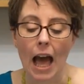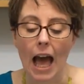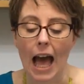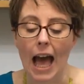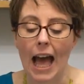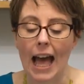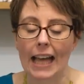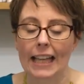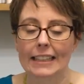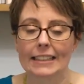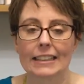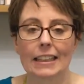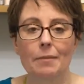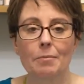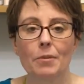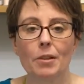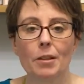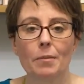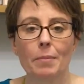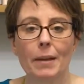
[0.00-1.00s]
And I'm
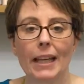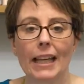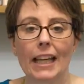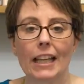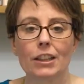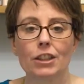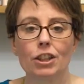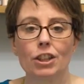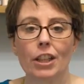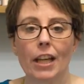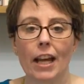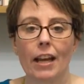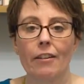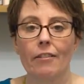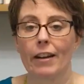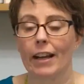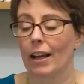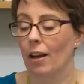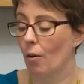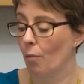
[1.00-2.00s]
going to be
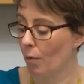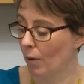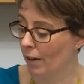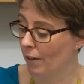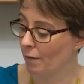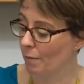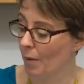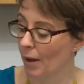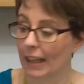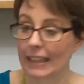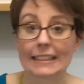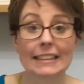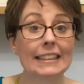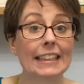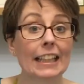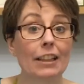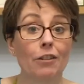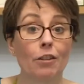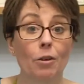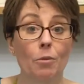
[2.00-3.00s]
sharing one of my
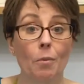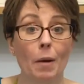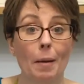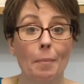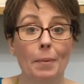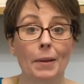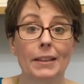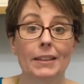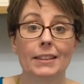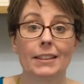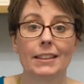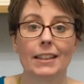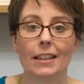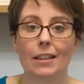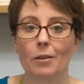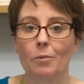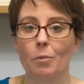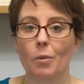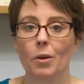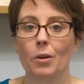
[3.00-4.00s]
secret weapons in
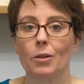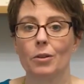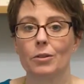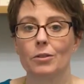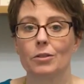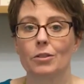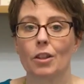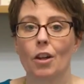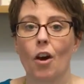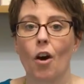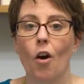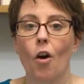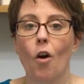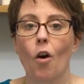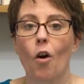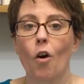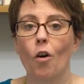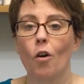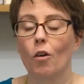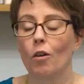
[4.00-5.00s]
the world
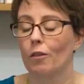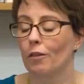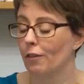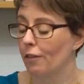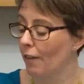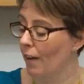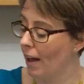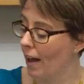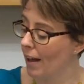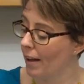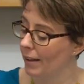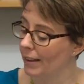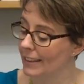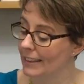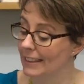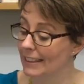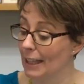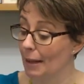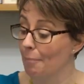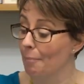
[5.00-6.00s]
of
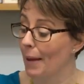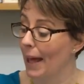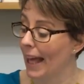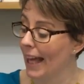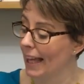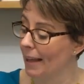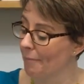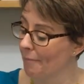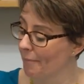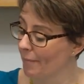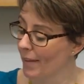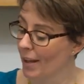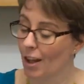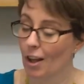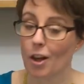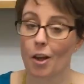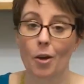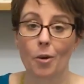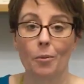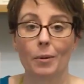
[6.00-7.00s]
stamping,
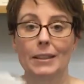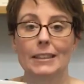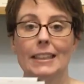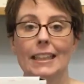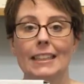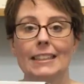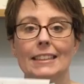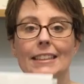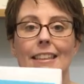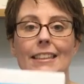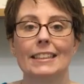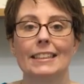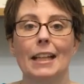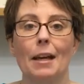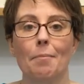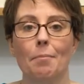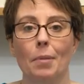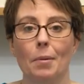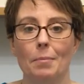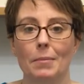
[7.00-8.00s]
which is the
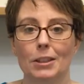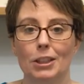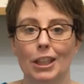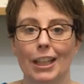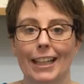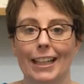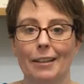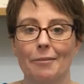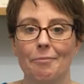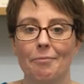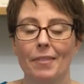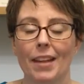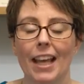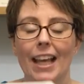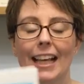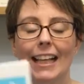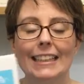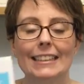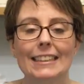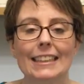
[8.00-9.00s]
stamp-a-ma-jig.
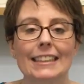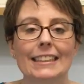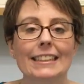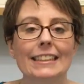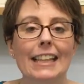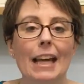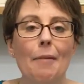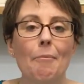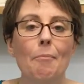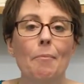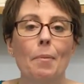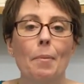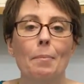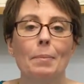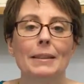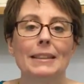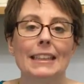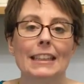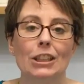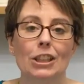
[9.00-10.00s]
It's a stamp
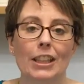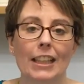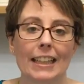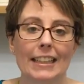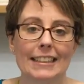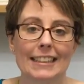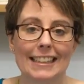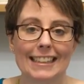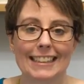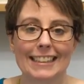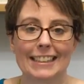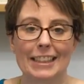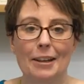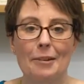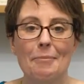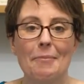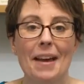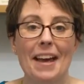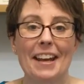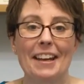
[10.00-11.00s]
positioning
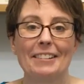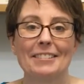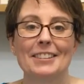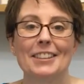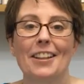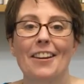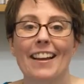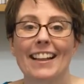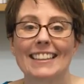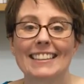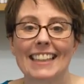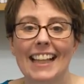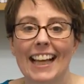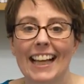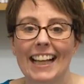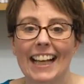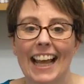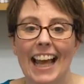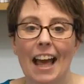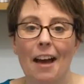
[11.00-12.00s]
system, and I'll show you
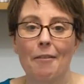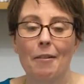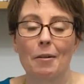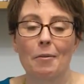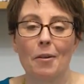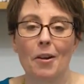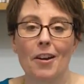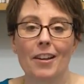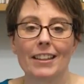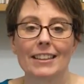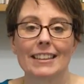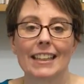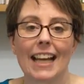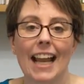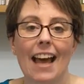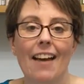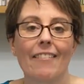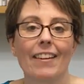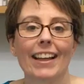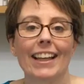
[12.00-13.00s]
exactly how it works and
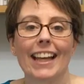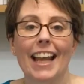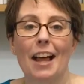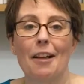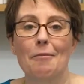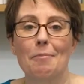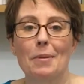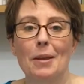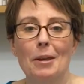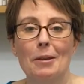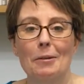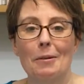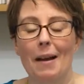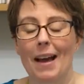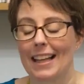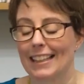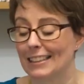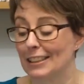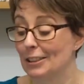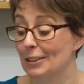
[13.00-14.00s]
how it can help you
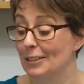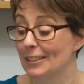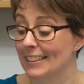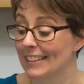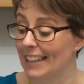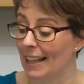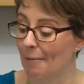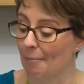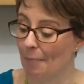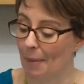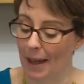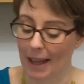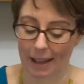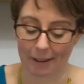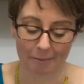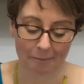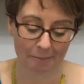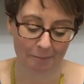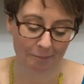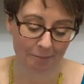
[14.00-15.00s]
and your stamping.